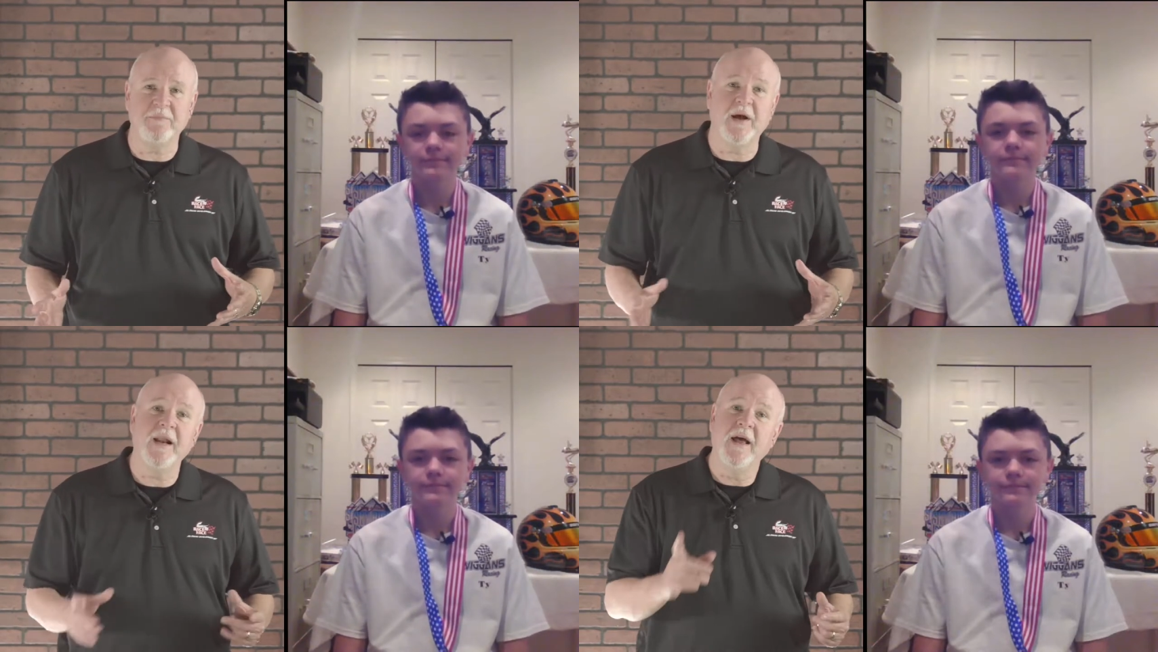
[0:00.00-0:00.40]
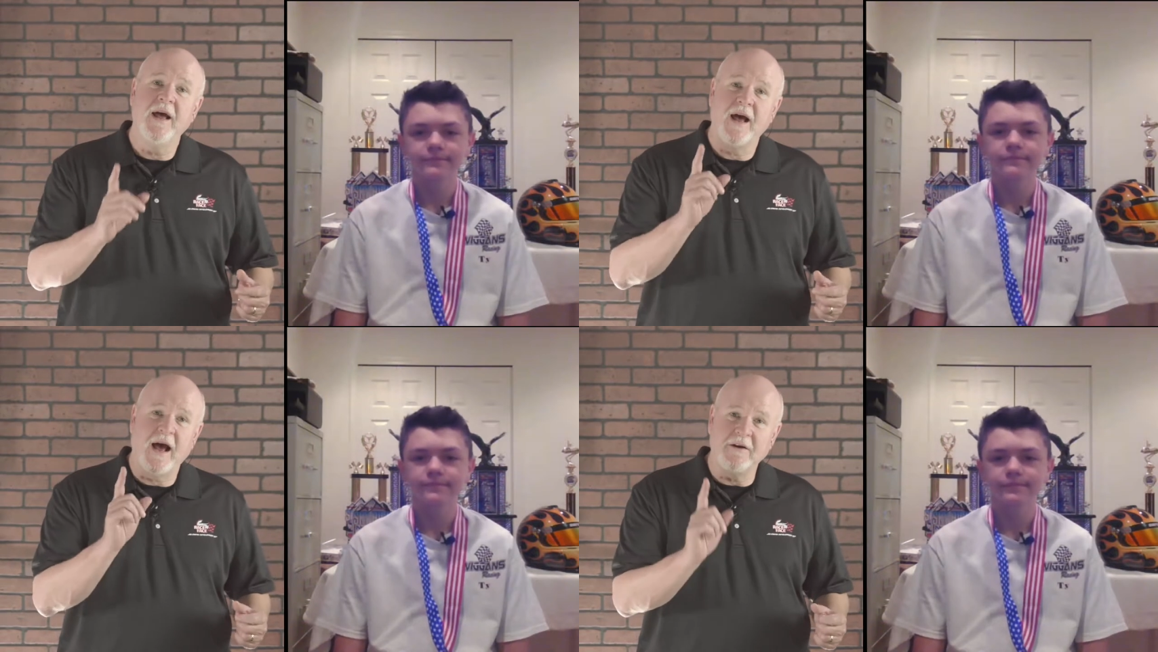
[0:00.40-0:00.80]
Speaker 1: But
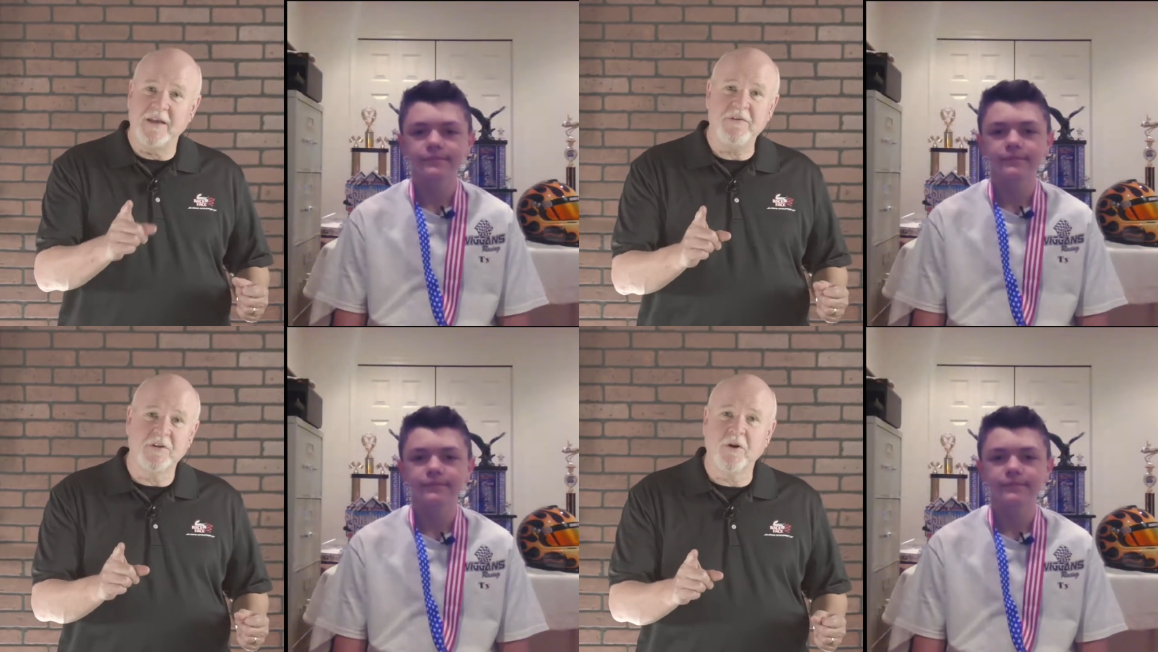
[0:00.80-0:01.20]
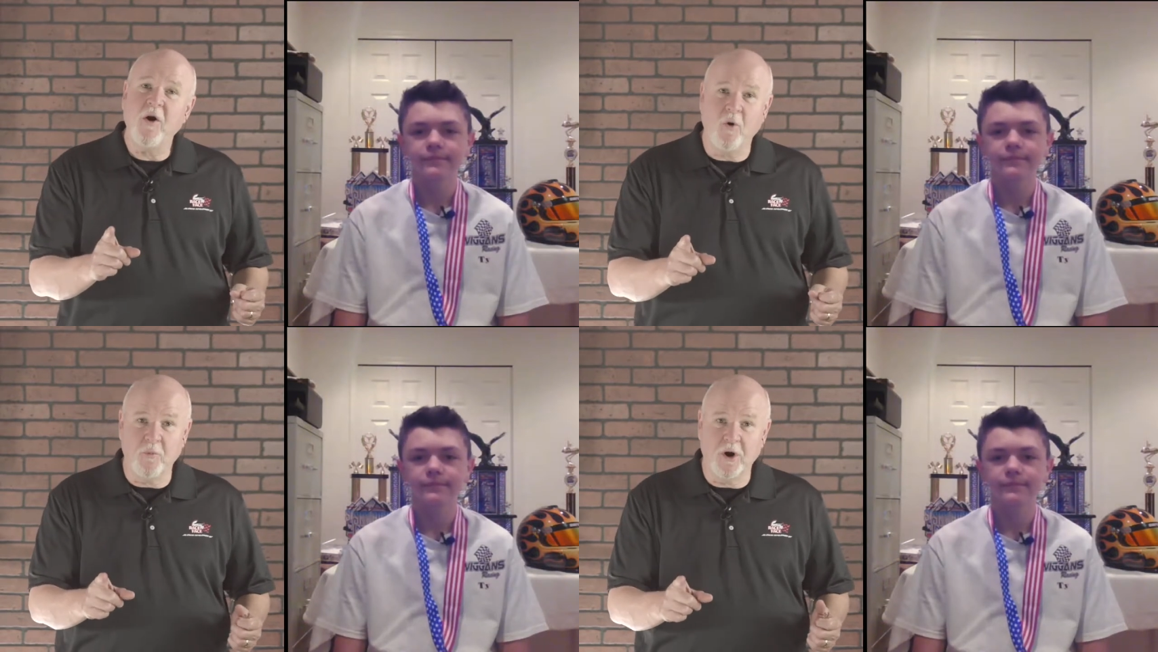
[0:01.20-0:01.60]
I'll give you a little
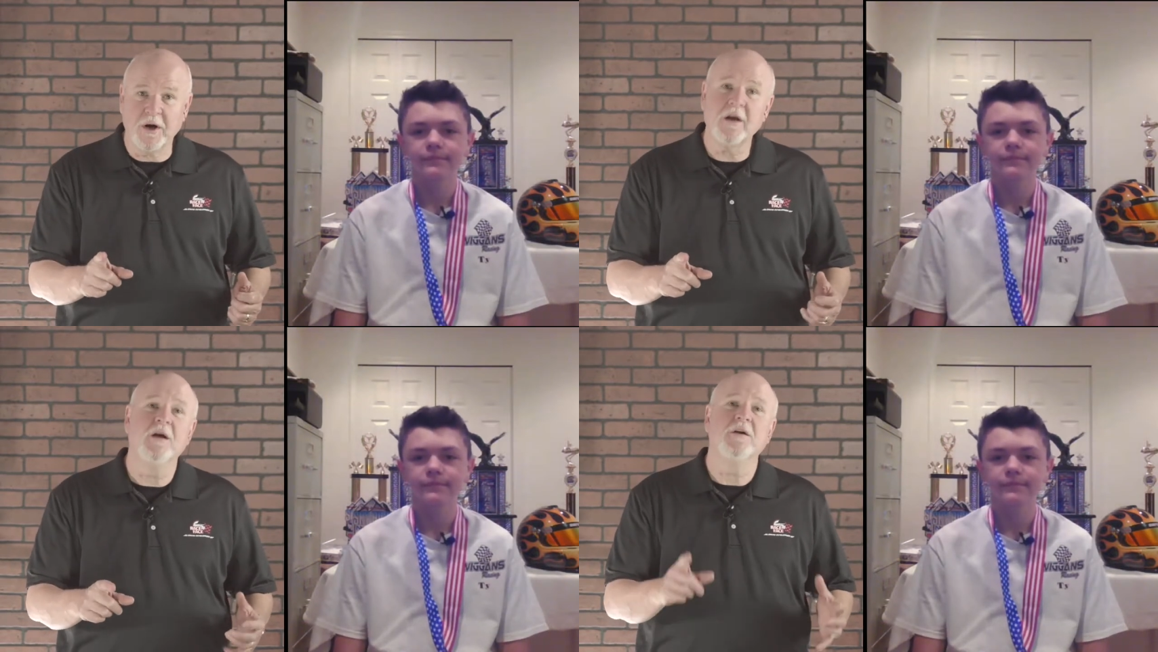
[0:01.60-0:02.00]
homework.